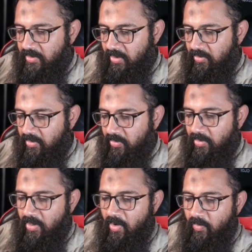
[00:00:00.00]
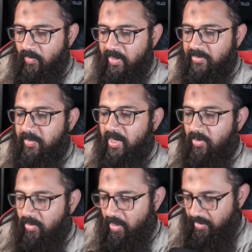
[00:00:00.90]
actual token count varies by
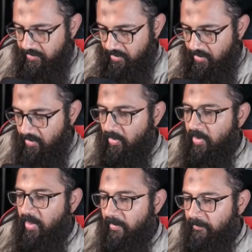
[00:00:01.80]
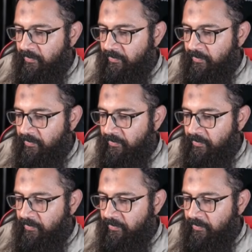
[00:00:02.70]
tokenizer. Okay.